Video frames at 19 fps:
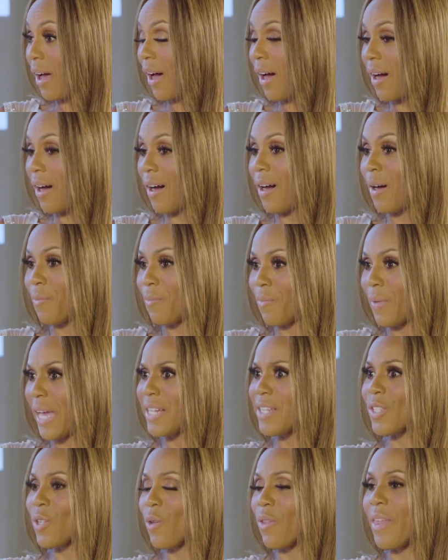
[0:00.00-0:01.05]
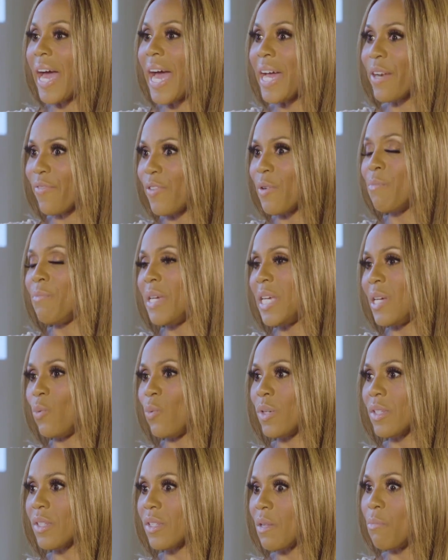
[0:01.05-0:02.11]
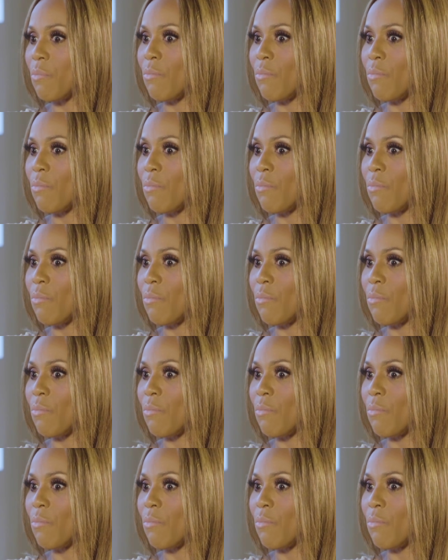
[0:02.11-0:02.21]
And so that for me was the